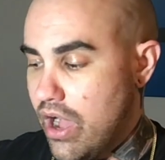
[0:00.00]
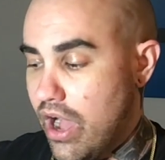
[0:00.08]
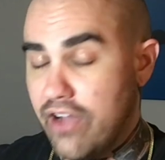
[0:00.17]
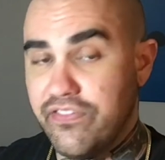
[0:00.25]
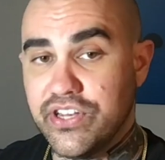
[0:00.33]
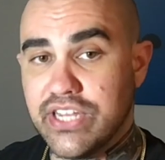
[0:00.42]

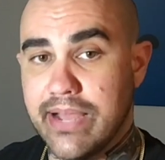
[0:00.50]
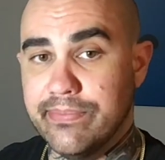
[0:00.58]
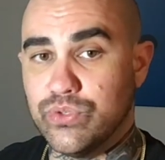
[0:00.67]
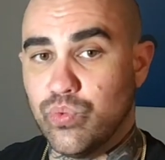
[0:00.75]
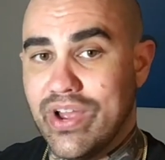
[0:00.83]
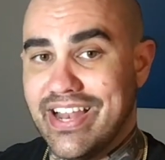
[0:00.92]

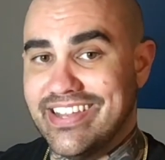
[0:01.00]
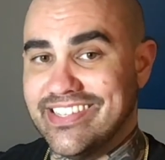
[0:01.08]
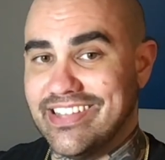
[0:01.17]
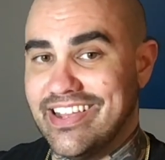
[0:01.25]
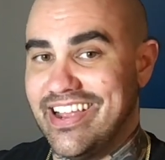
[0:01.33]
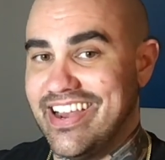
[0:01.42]
oftentimes when
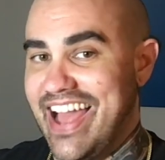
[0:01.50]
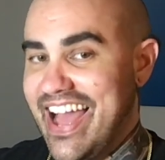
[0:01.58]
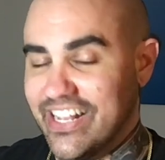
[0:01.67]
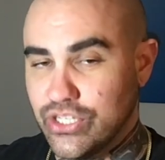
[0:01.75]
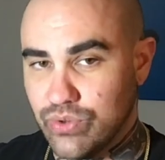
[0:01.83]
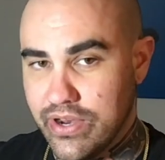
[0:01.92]
an
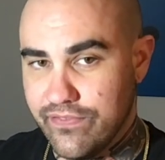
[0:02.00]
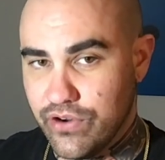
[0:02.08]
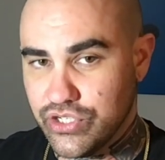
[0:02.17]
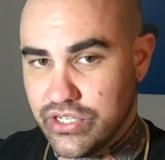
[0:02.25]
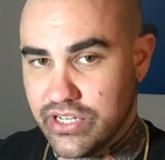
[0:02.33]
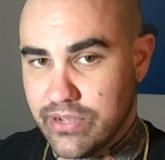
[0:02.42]
extrait
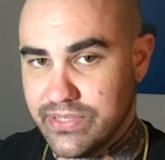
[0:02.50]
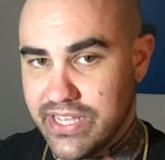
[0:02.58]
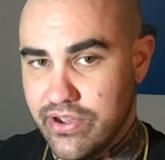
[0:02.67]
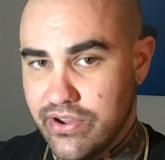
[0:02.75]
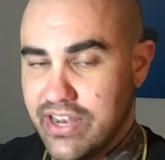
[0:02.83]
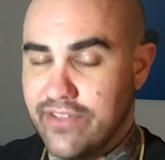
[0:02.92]
version comes
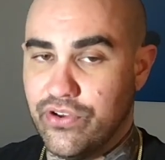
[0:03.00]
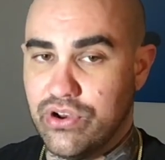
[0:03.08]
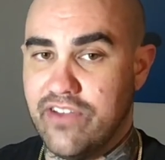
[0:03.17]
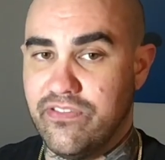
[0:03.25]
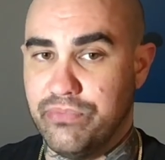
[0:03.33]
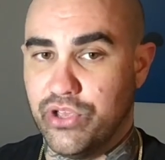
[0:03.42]
out, and if you're
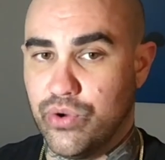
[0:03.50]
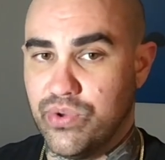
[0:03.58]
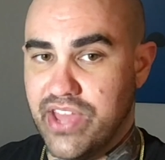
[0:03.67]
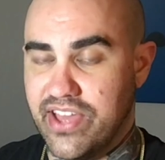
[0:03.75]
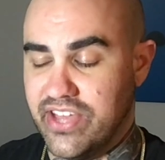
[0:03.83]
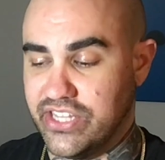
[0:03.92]
not familiar
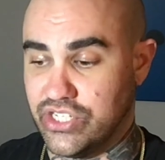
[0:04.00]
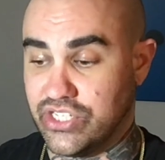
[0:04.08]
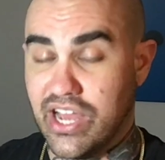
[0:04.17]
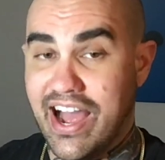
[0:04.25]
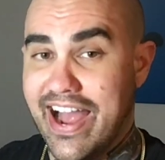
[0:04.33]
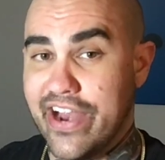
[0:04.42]
with that, that's
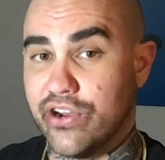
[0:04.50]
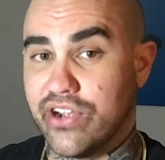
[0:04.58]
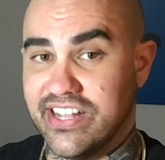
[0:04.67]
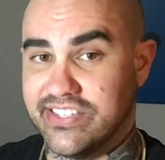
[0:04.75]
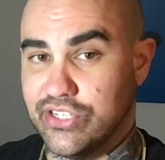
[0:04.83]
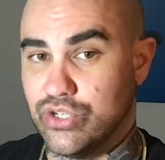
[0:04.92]
just a higher
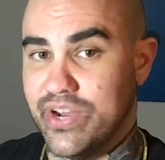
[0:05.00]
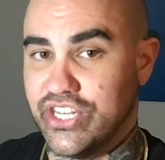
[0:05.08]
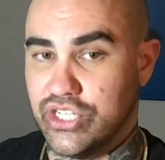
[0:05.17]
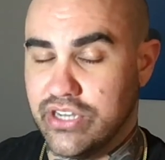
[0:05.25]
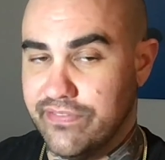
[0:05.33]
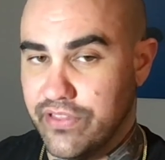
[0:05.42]

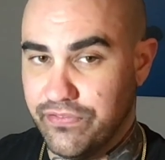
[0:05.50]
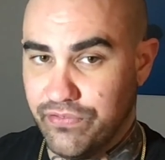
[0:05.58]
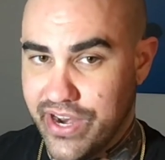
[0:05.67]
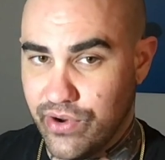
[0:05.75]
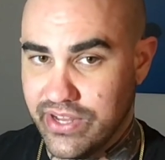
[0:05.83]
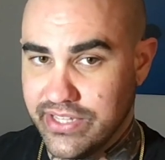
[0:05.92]
concentration of the
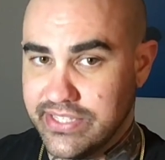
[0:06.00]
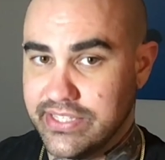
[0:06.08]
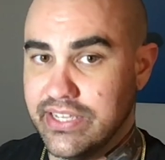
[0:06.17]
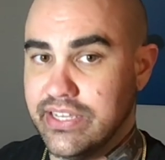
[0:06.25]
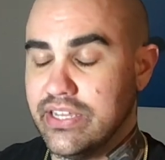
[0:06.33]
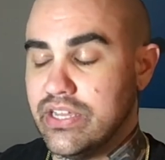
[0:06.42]
fragrance.